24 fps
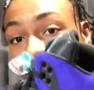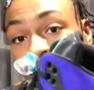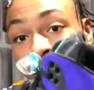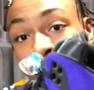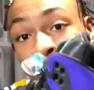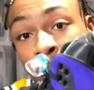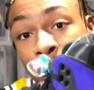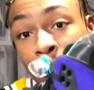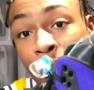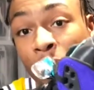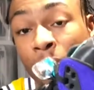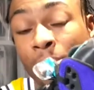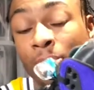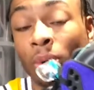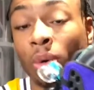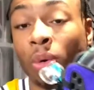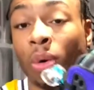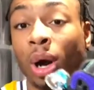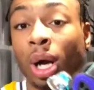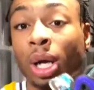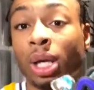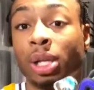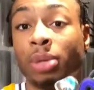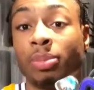lot of people
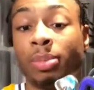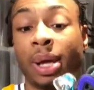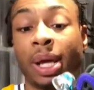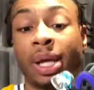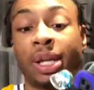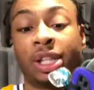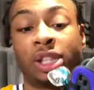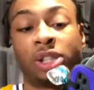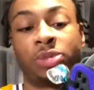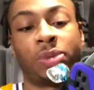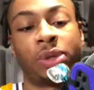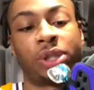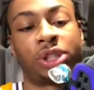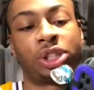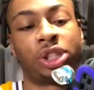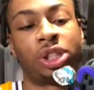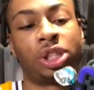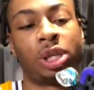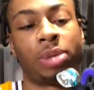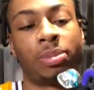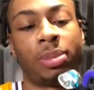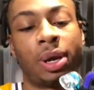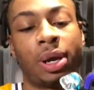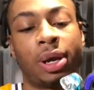wanted, man, especially
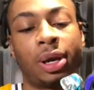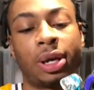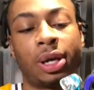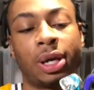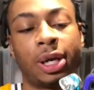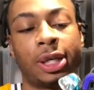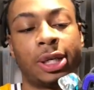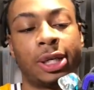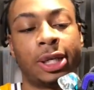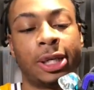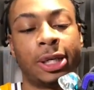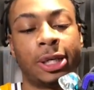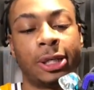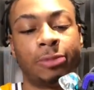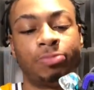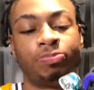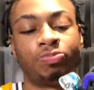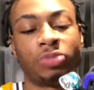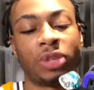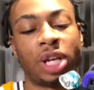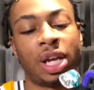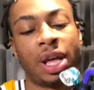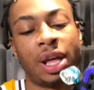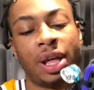in America. Um,
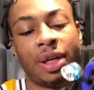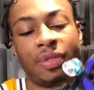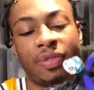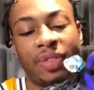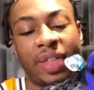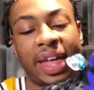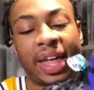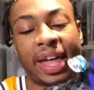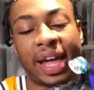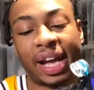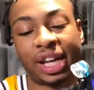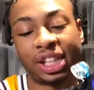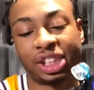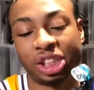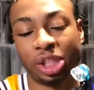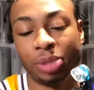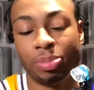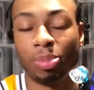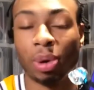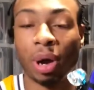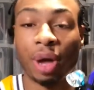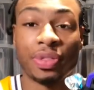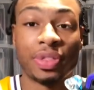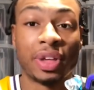they actually
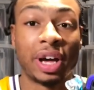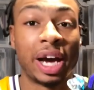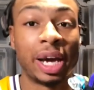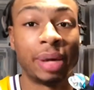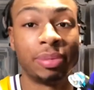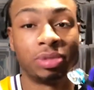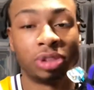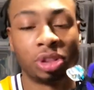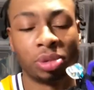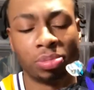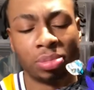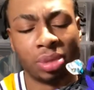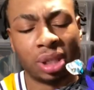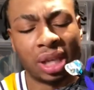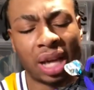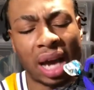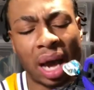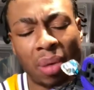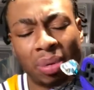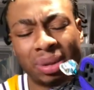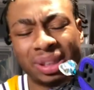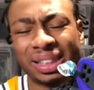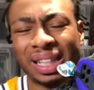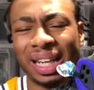brought the hype to me.
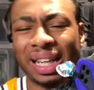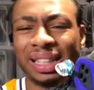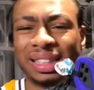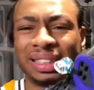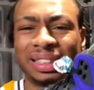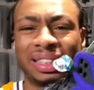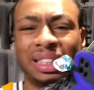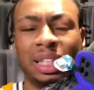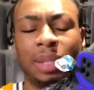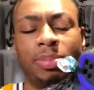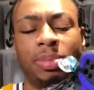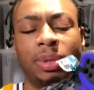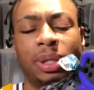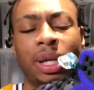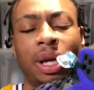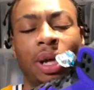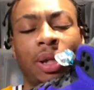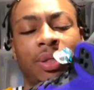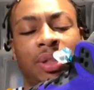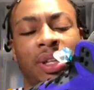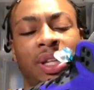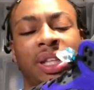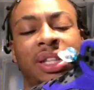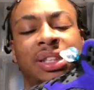I was kind of sleeping
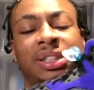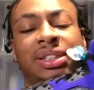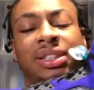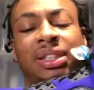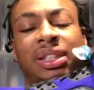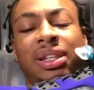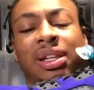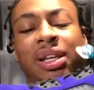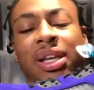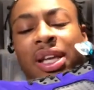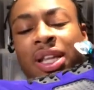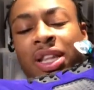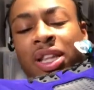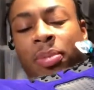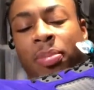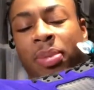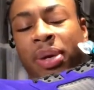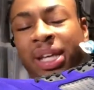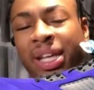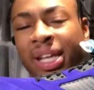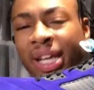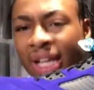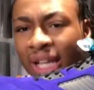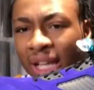on these in the
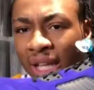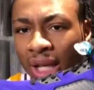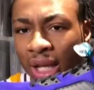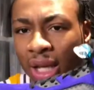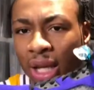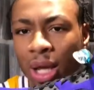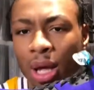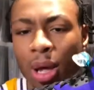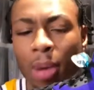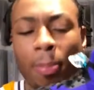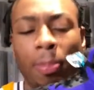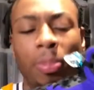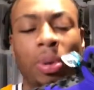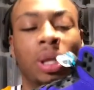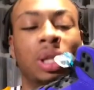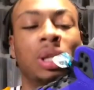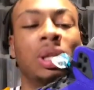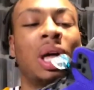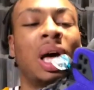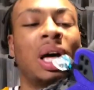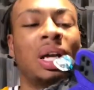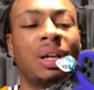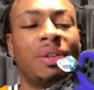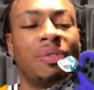beginning, but a
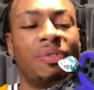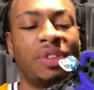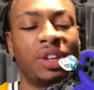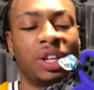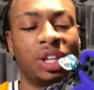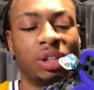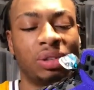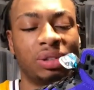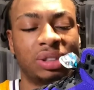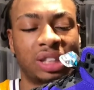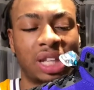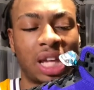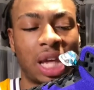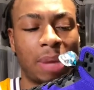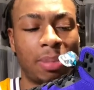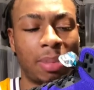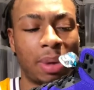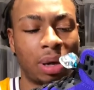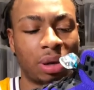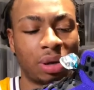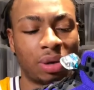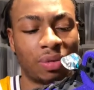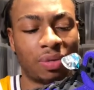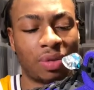lot of videos came
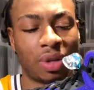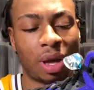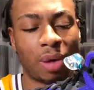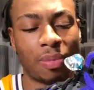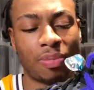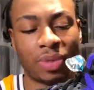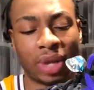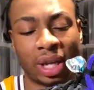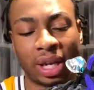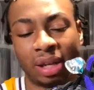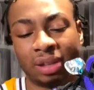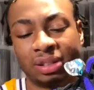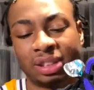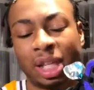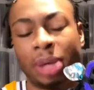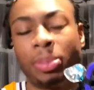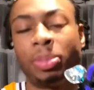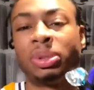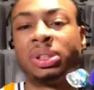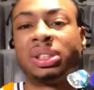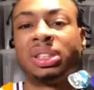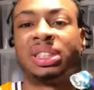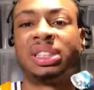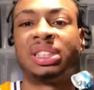out of them, and I was
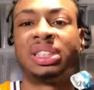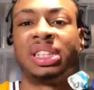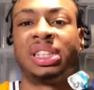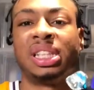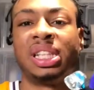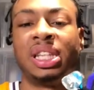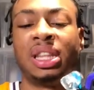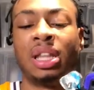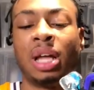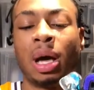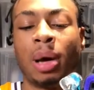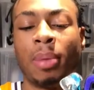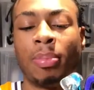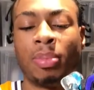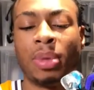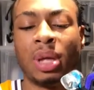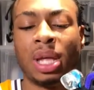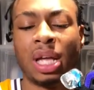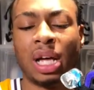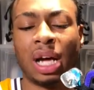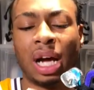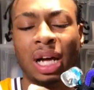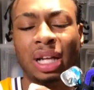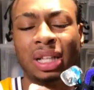able to see them
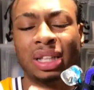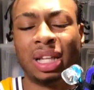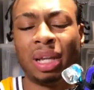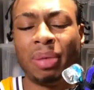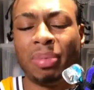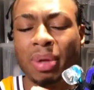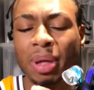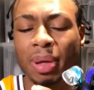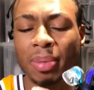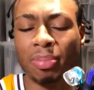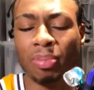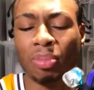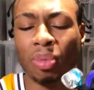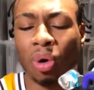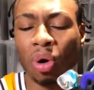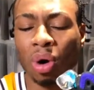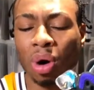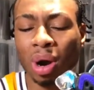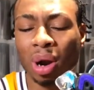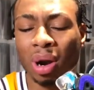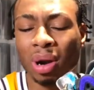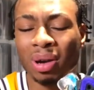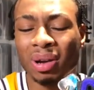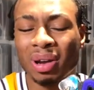a little bit
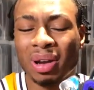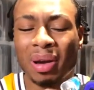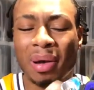more,